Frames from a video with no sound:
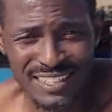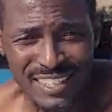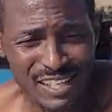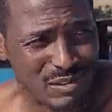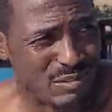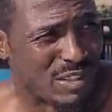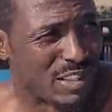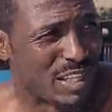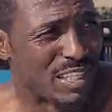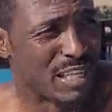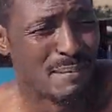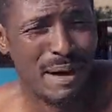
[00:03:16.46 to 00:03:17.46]
the good
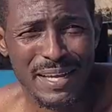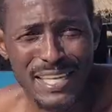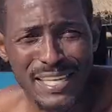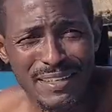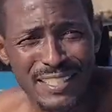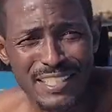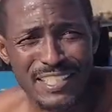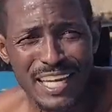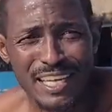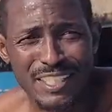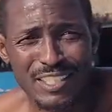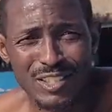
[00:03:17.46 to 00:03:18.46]
thing about here is
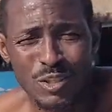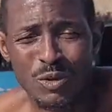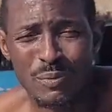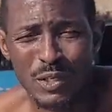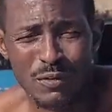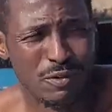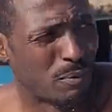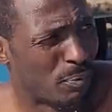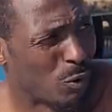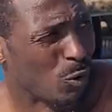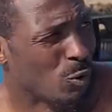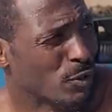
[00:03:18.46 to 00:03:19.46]
uh, two beautiful
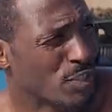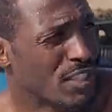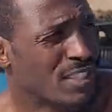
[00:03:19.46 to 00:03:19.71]
pools.